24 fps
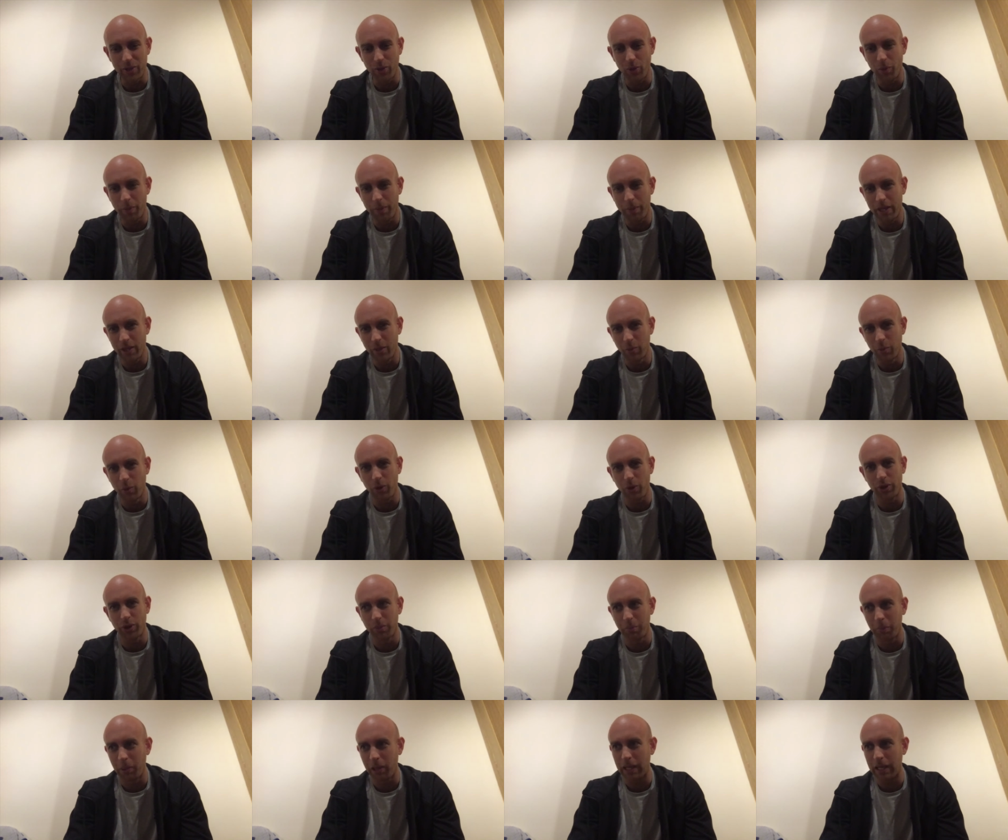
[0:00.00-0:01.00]
opinion, what
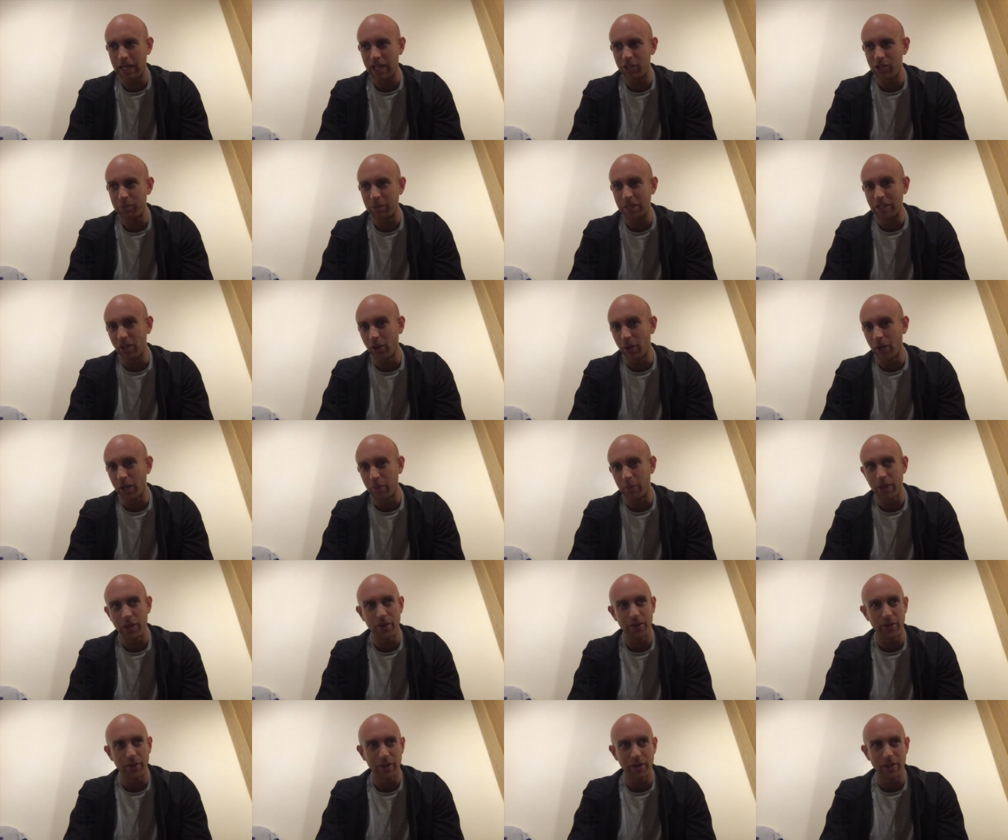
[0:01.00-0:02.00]
can players be doing,
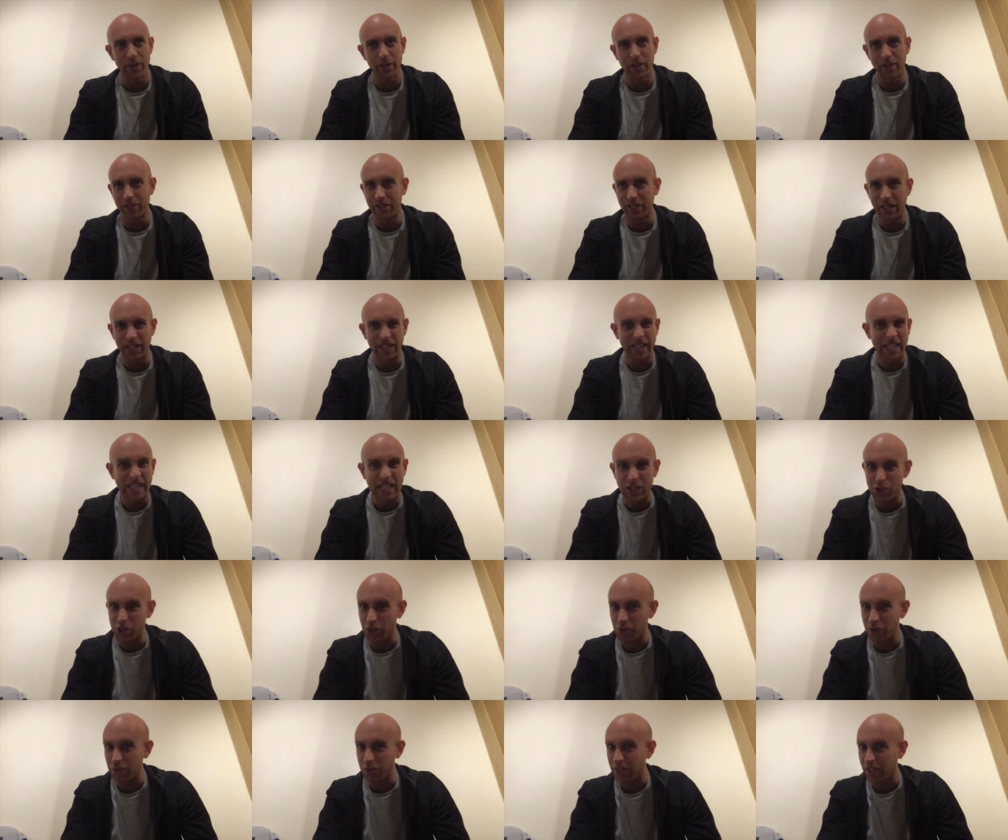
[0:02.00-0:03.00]
whether an elite
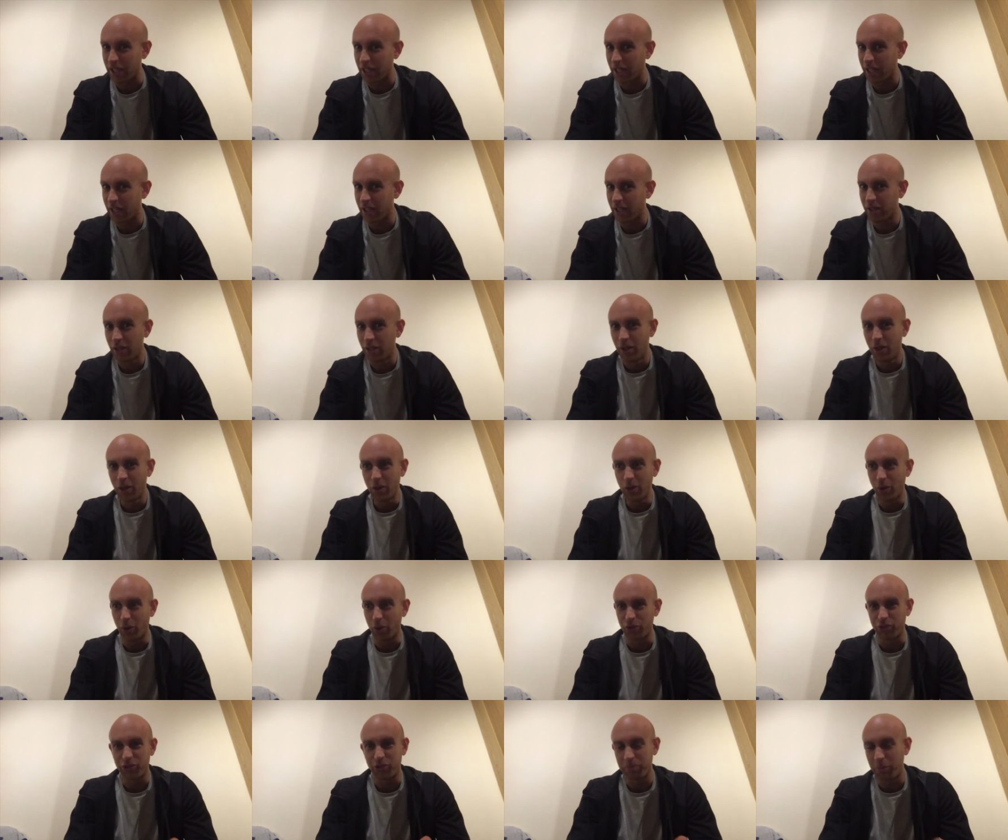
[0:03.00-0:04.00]
junior
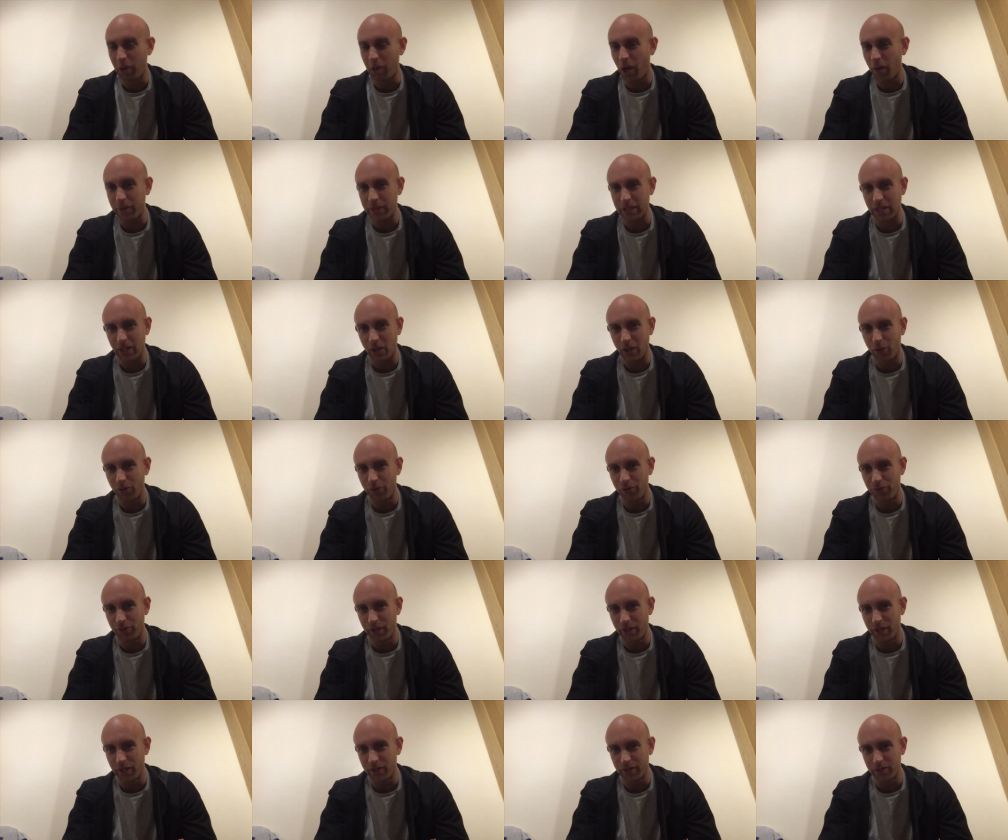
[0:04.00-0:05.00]
or aspiring
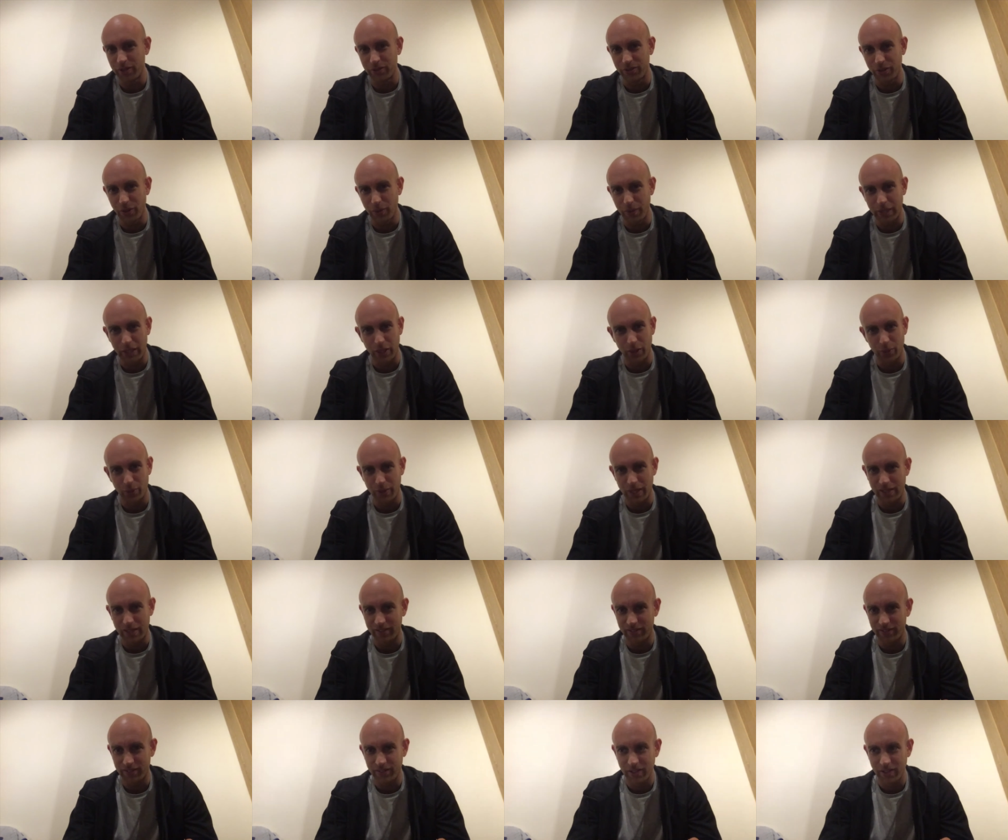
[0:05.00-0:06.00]
golfer, to
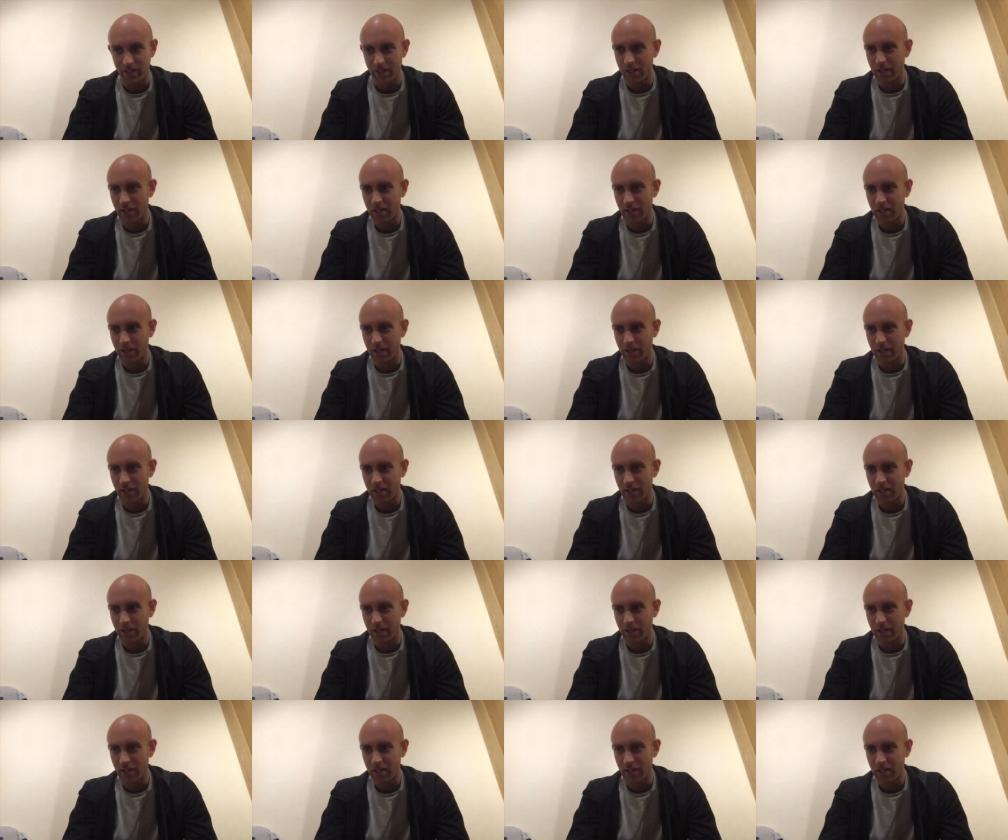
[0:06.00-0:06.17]
increase